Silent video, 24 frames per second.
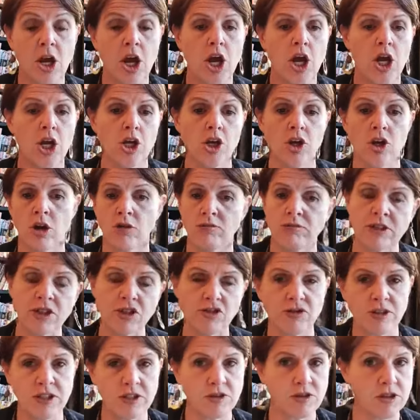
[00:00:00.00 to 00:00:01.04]
You're not
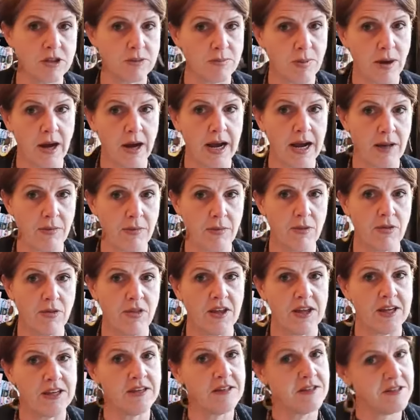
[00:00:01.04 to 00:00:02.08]
restricted by other
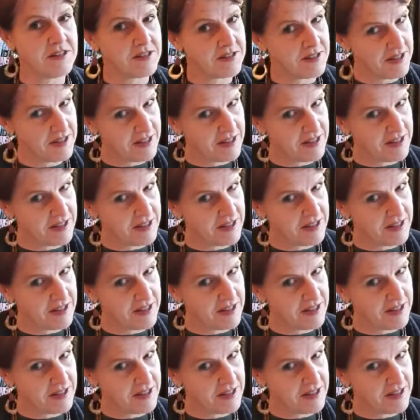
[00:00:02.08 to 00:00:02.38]
things